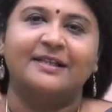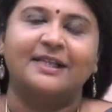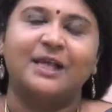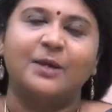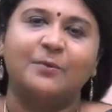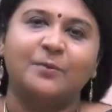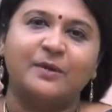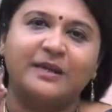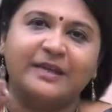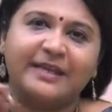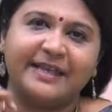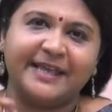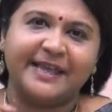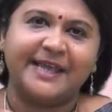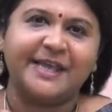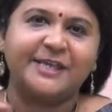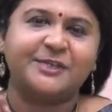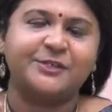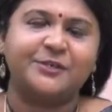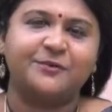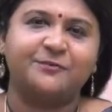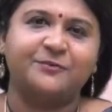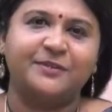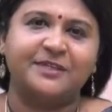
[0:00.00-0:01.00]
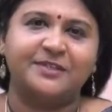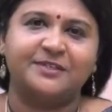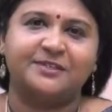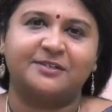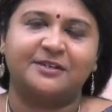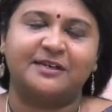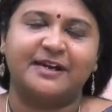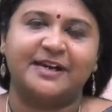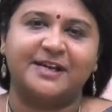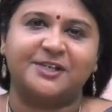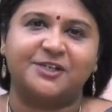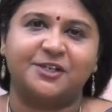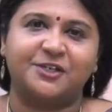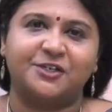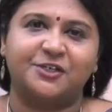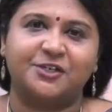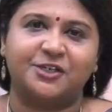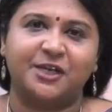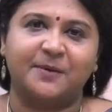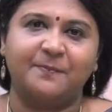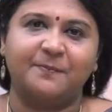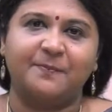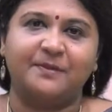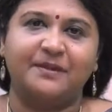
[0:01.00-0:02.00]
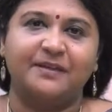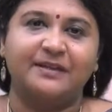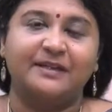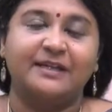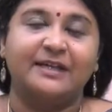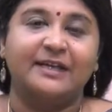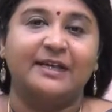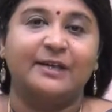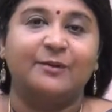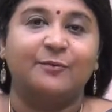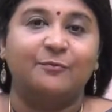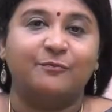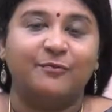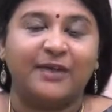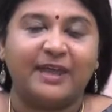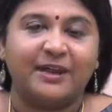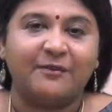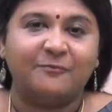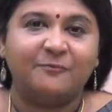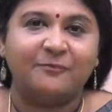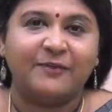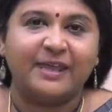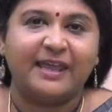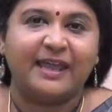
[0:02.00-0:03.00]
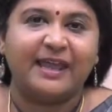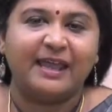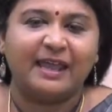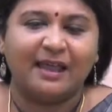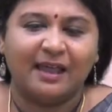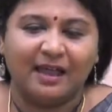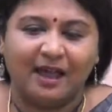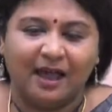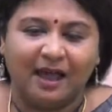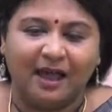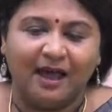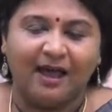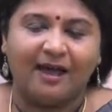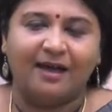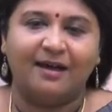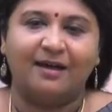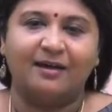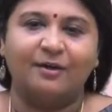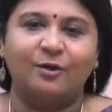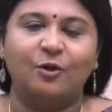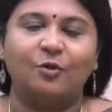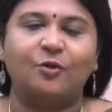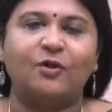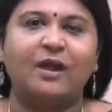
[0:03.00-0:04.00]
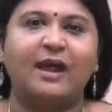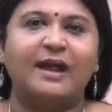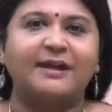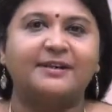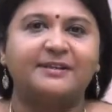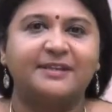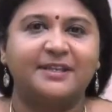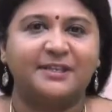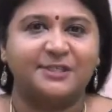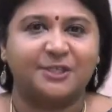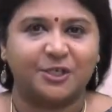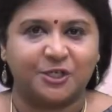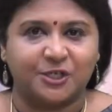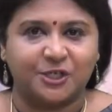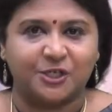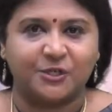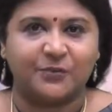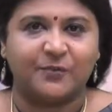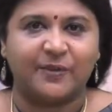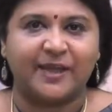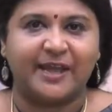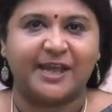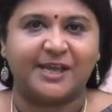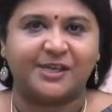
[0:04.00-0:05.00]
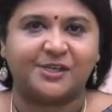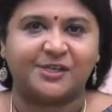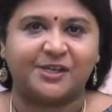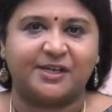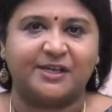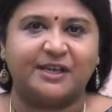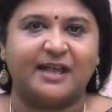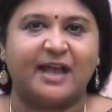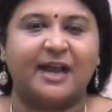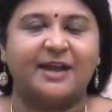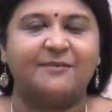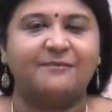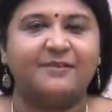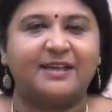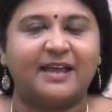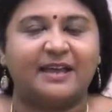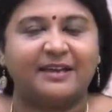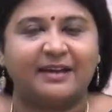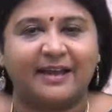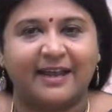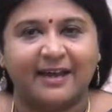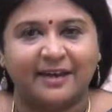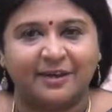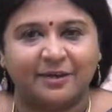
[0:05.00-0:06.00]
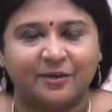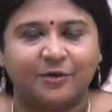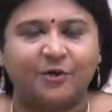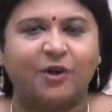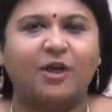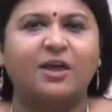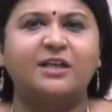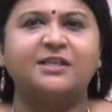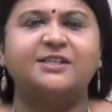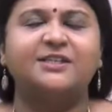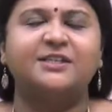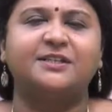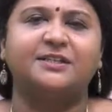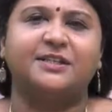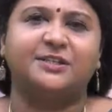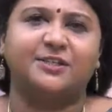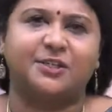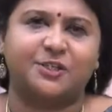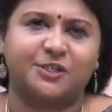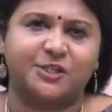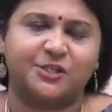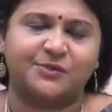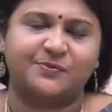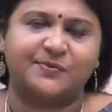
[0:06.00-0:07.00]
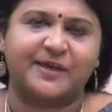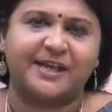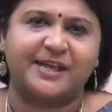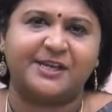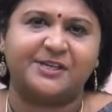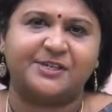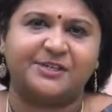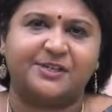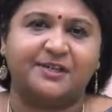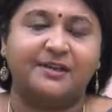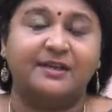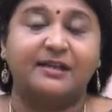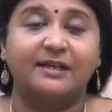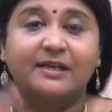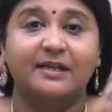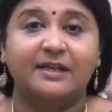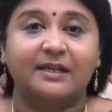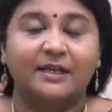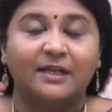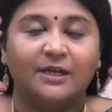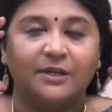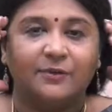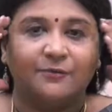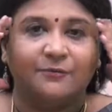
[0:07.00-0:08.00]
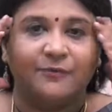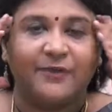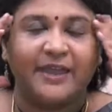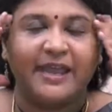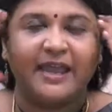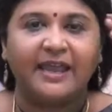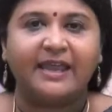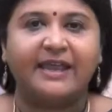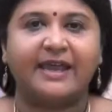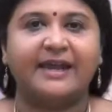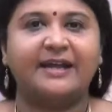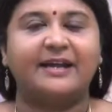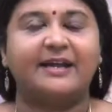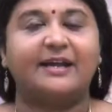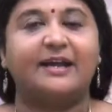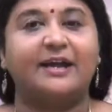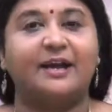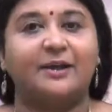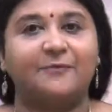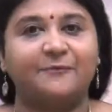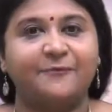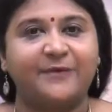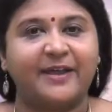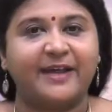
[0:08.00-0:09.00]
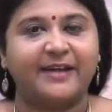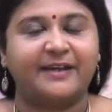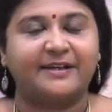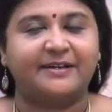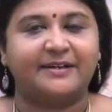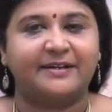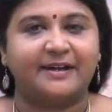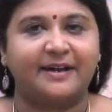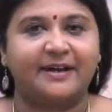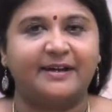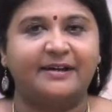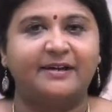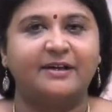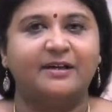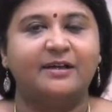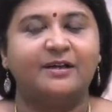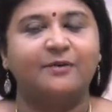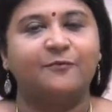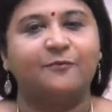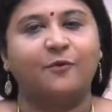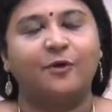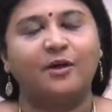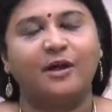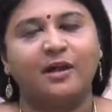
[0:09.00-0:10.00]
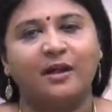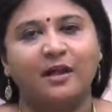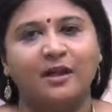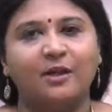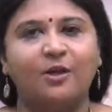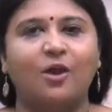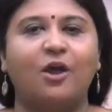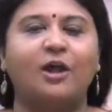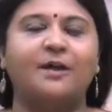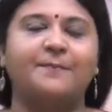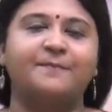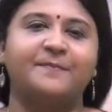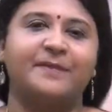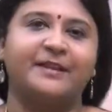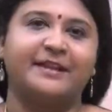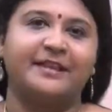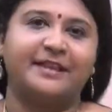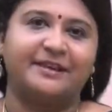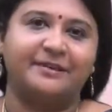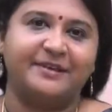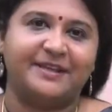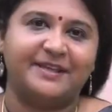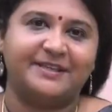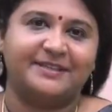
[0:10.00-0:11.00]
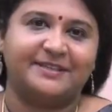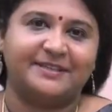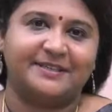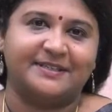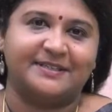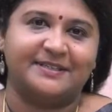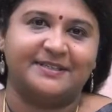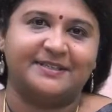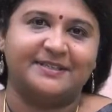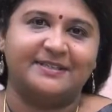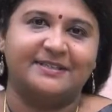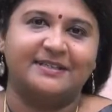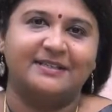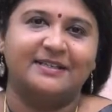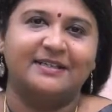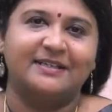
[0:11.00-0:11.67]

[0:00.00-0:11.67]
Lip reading: Now, in each of this relationship, when we look at the situation and we are engrossed in the situation, we get affected for a lot many reasons.